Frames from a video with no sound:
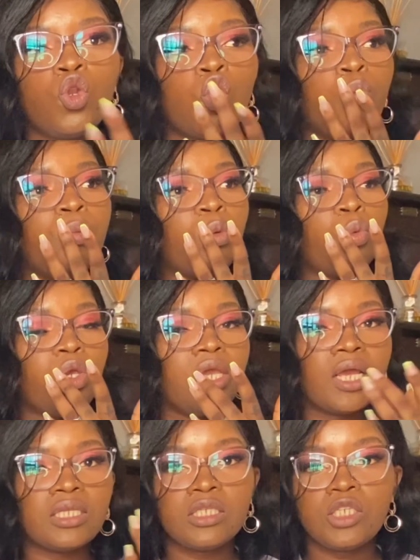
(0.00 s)
be weak
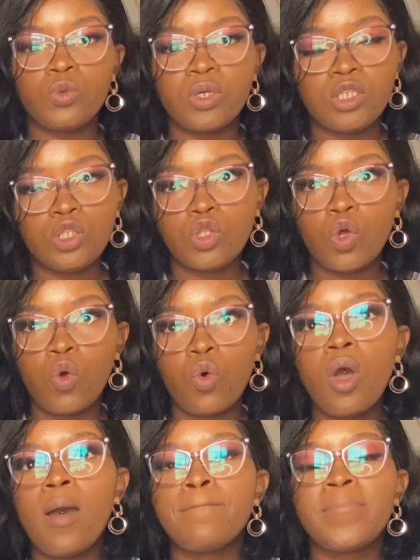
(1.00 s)
at situations. No,
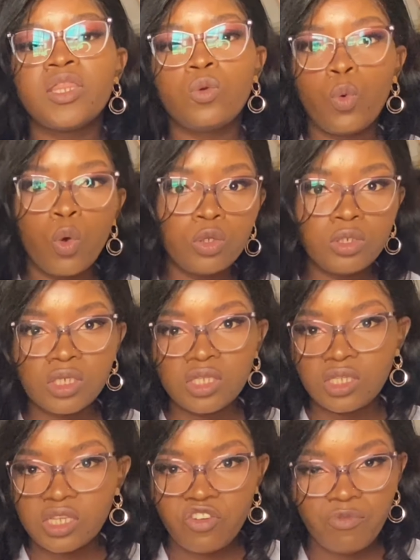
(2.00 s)
but the world is a
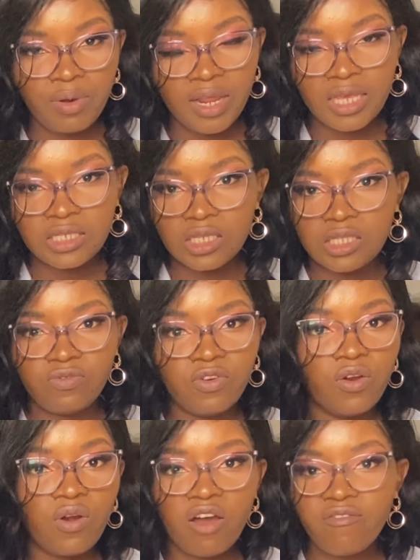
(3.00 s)
tough place. It's
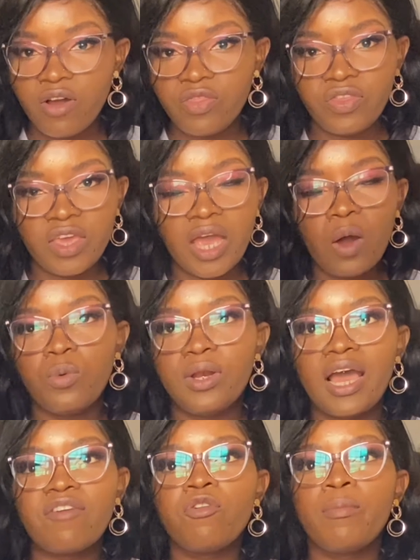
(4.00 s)
very rough out there. I would
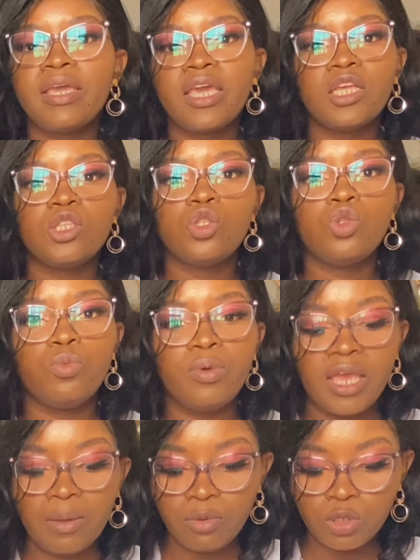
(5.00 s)
like for my kids to be
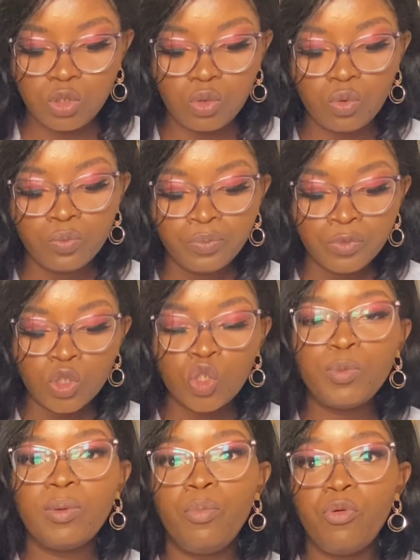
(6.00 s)
able to
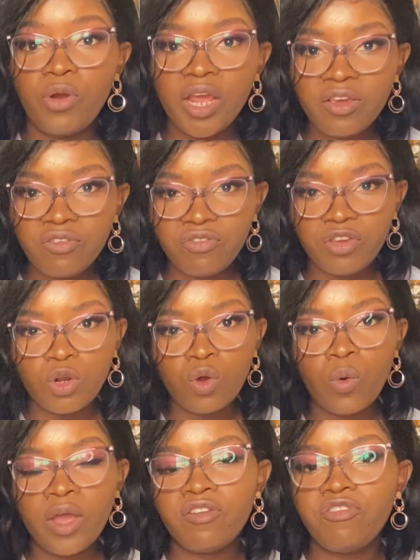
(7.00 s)
be brave,
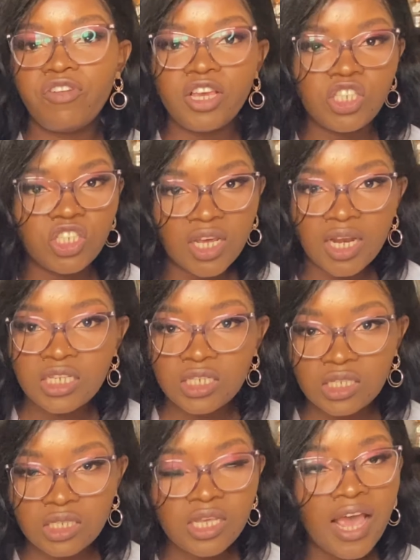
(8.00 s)
and face
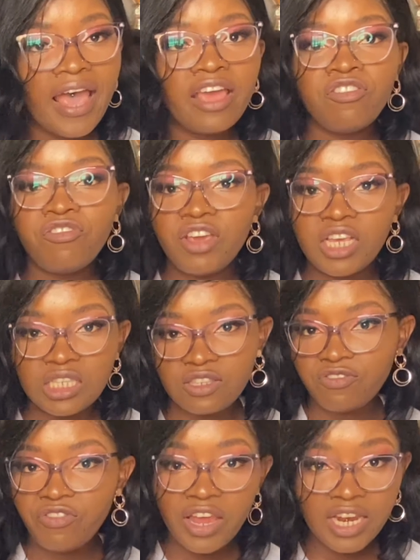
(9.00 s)
challenges and face
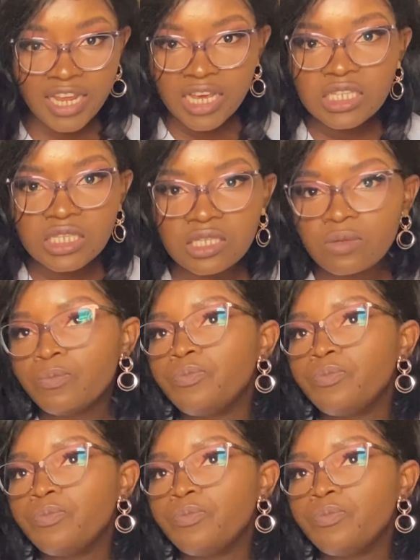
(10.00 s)
failures,